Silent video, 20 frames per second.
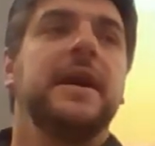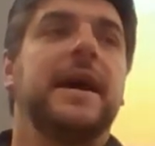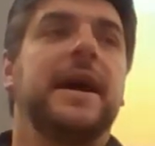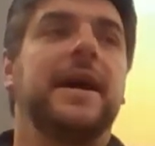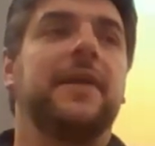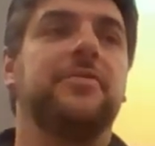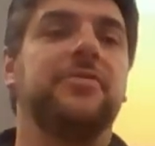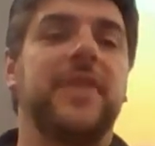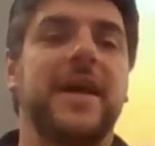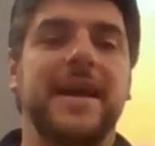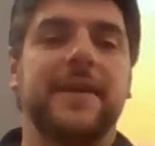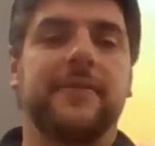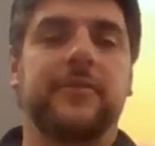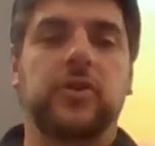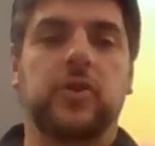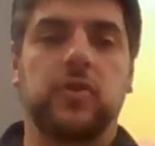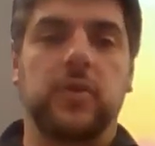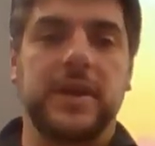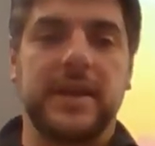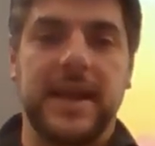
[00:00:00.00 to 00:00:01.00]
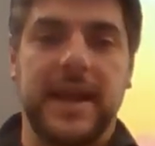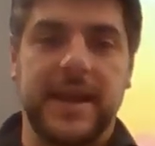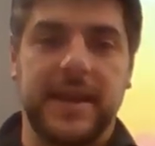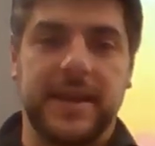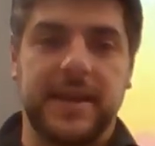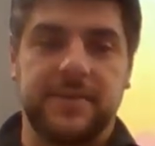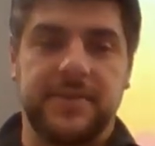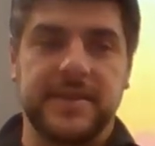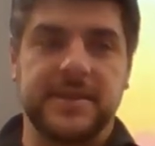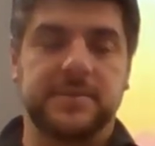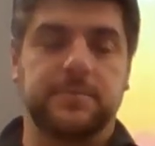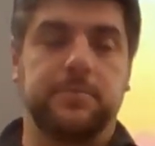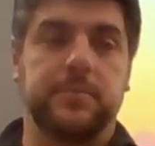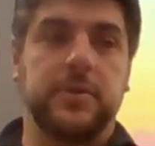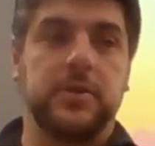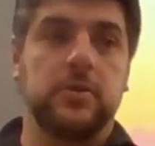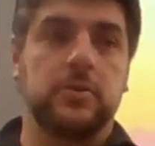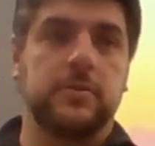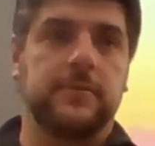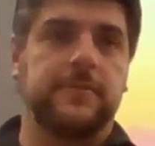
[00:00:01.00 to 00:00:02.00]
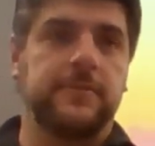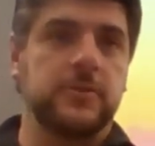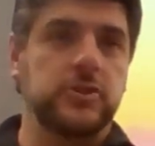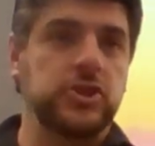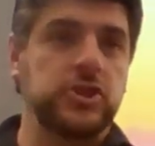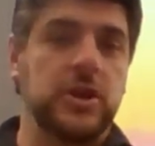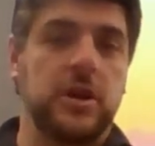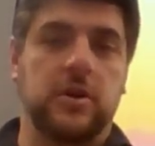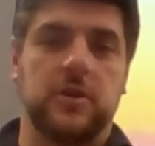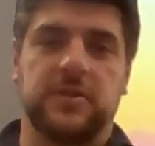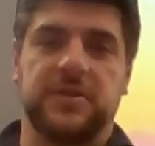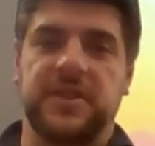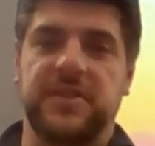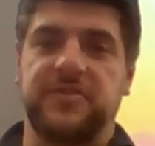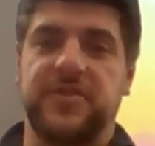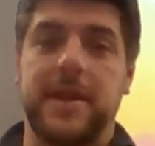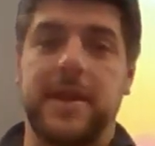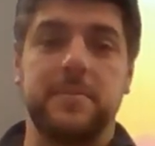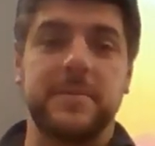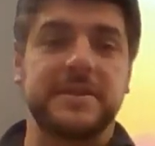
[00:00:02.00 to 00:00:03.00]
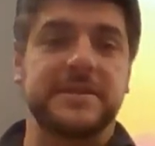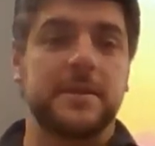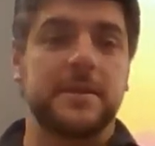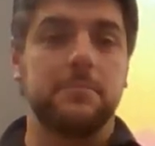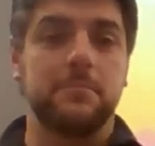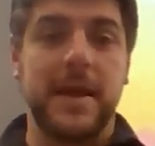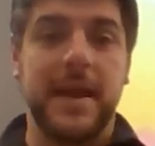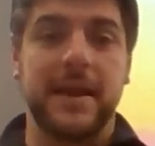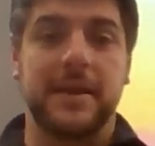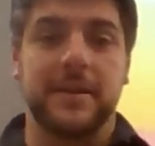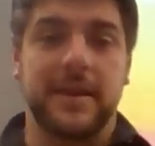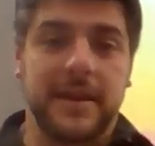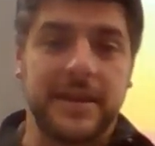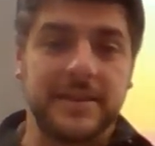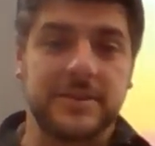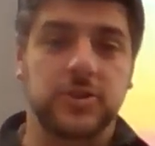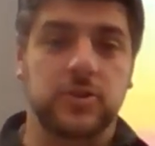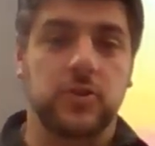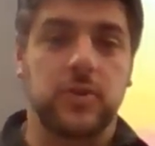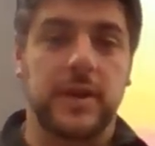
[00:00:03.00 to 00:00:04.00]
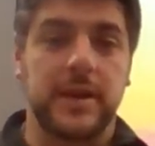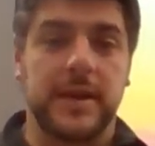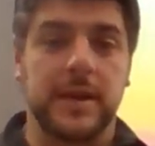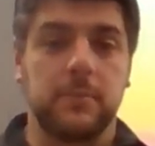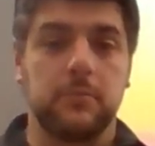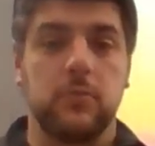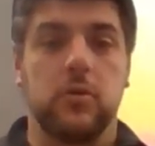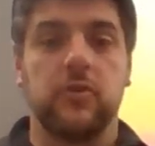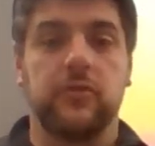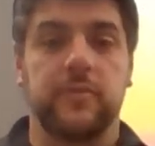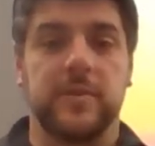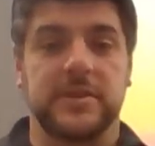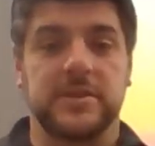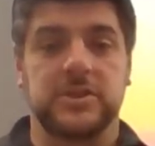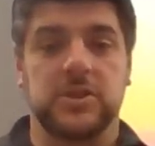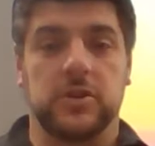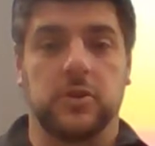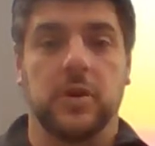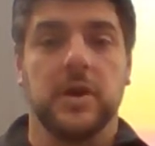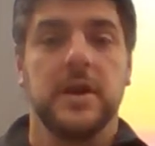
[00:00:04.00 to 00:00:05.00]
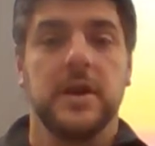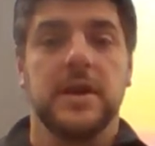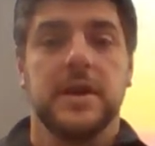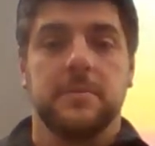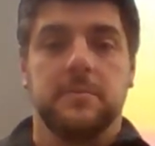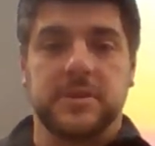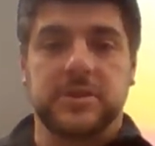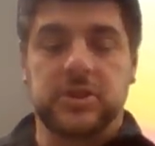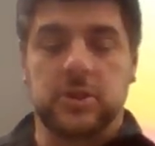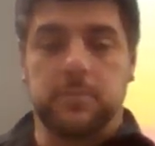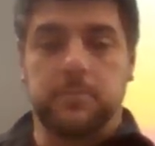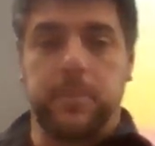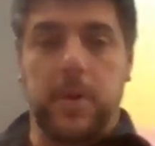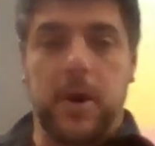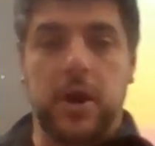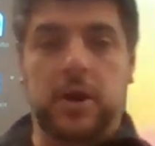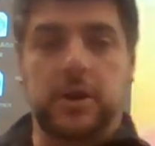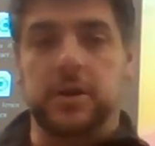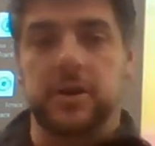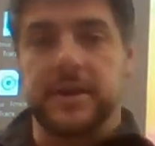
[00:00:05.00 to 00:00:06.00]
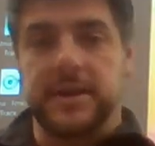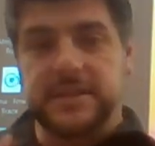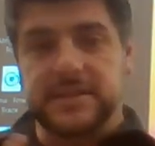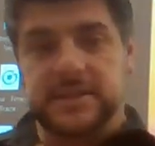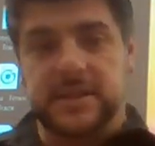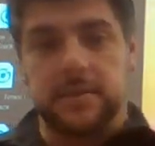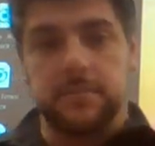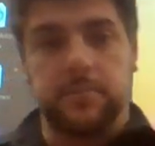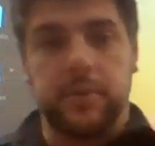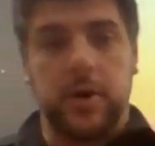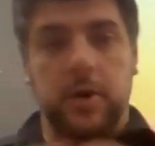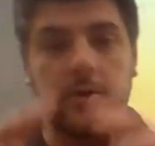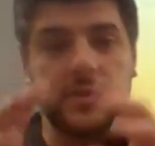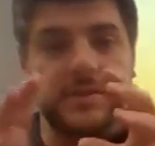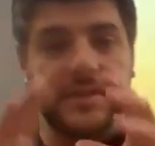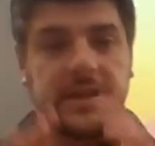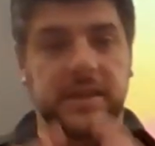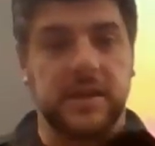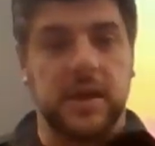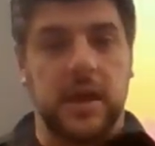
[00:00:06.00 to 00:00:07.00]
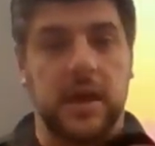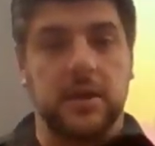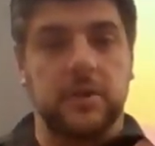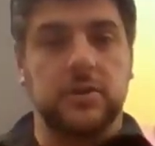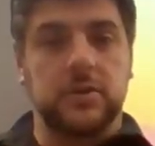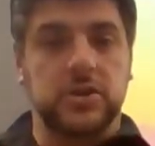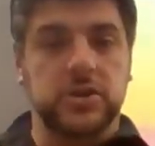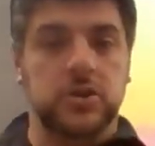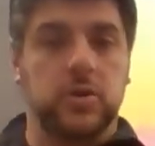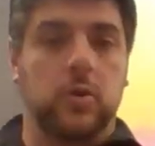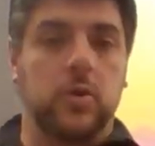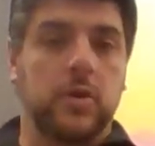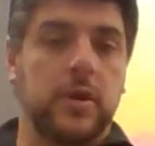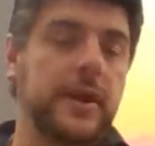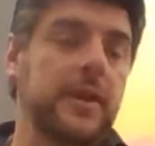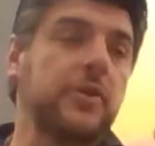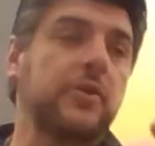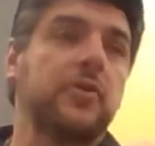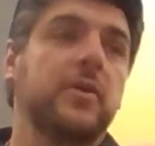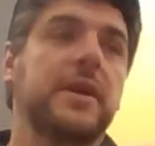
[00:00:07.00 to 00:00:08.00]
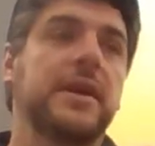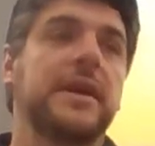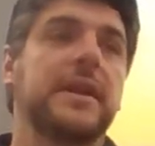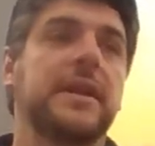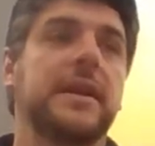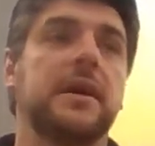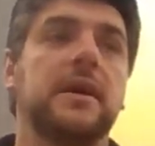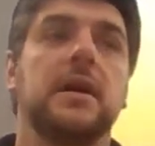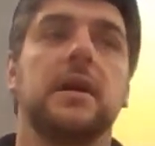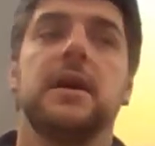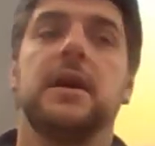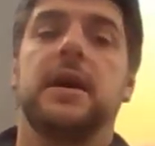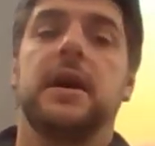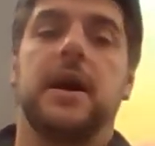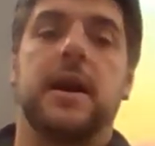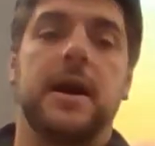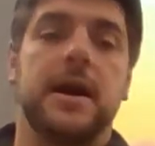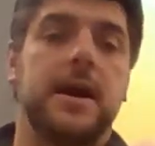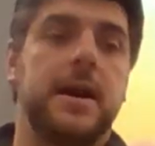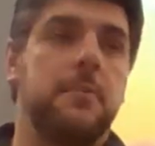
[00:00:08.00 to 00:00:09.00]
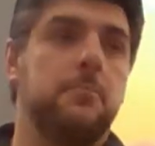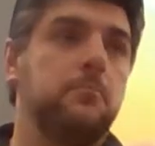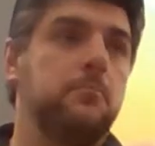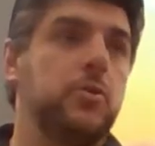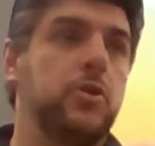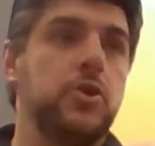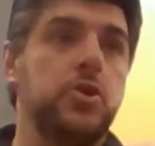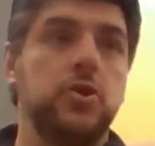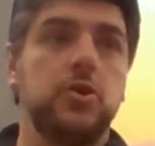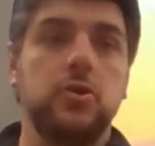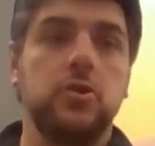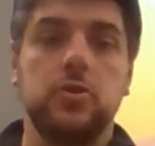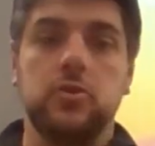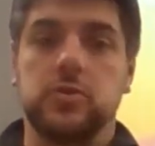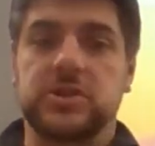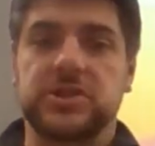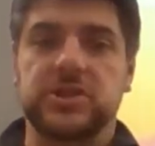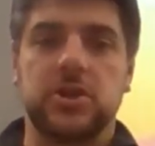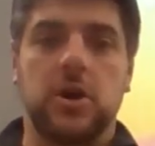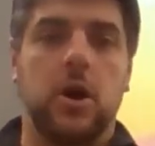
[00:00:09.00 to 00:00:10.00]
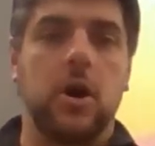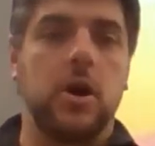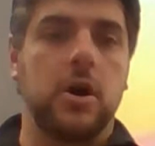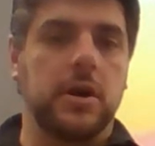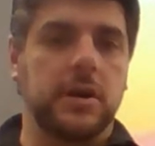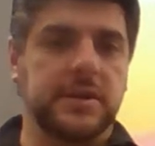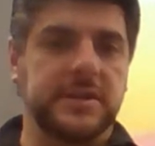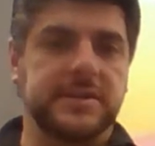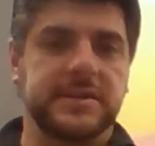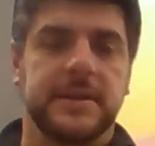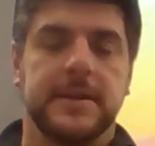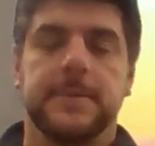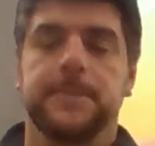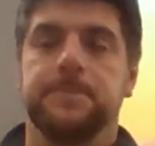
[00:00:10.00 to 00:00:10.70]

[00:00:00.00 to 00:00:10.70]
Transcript: And they have created this beautiful show that then Miss Amanda is creating movement to. Mr. Barker is composing and underscoring, creating new songs.